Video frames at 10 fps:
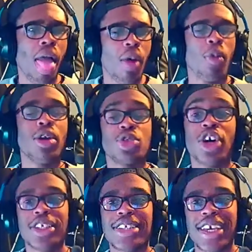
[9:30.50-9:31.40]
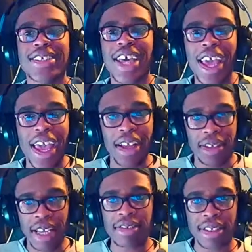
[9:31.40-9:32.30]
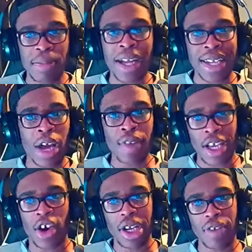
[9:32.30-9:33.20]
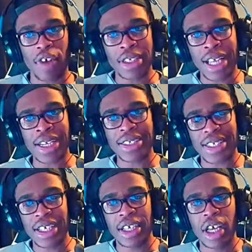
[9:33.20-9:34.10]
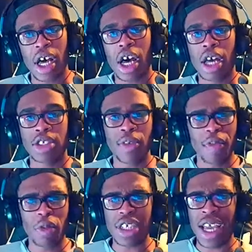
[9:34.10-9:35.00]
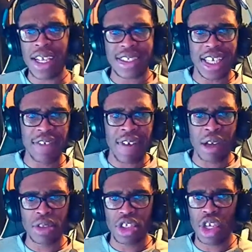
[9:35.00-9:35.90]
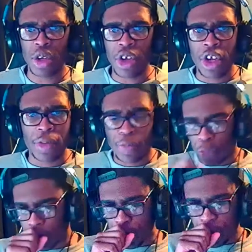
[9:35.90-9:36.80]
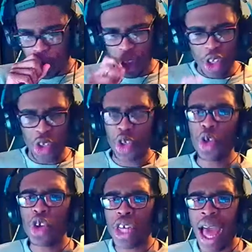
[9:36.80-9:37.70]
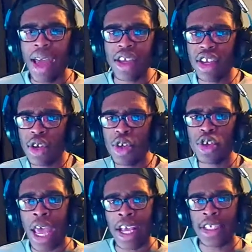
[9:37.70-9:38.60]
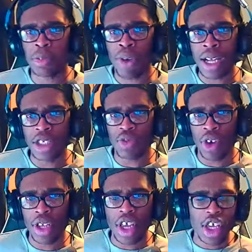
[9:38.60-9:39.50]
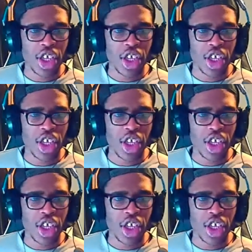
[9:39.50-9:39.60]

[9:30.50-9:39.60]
What I'm trying to say is it gives SmackDown that kind of identity, something which NXT found. You know, you look at each brand, right?